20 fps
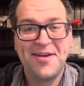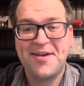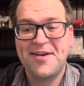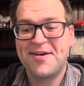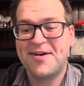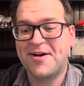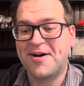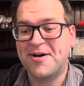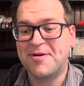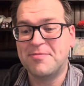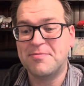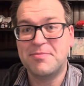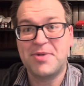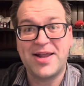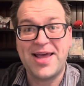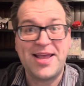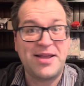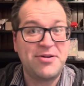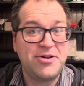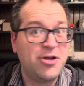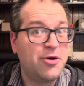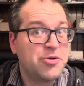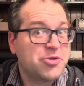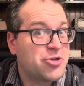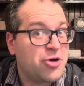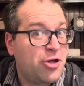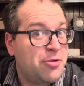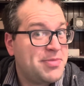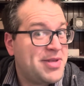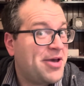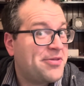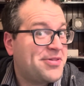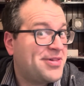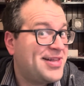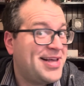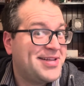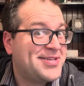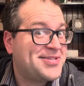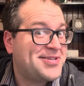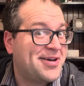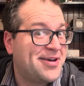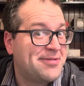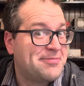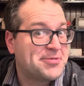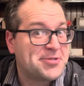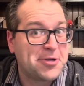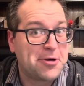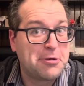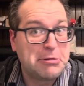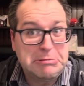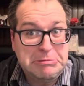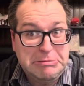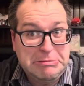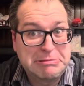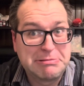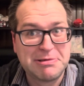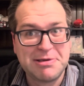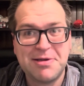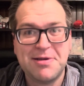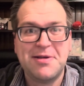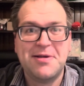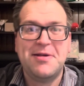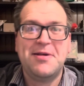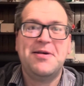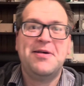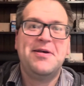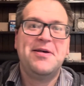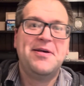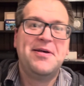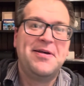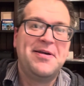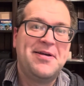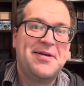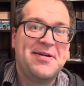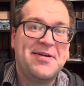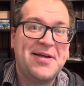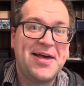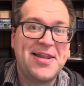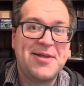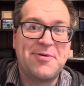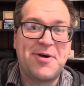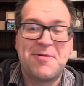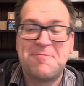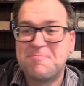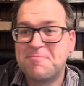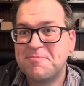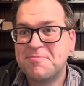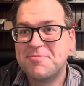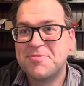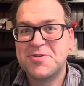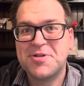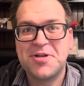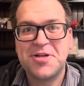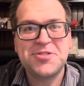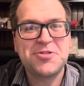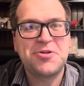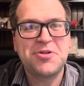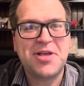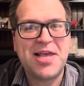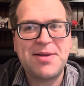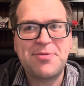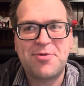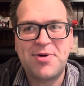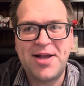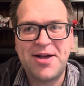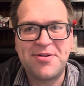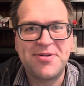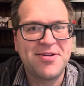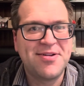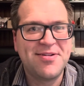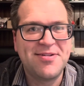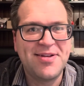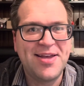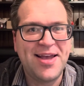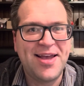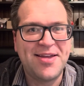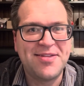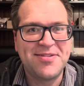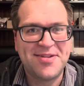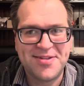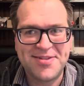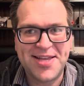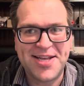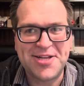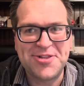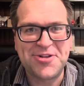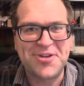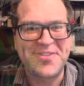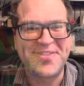But hey, no one called me out the last time, so anyway, let's turn the camera around and take a look at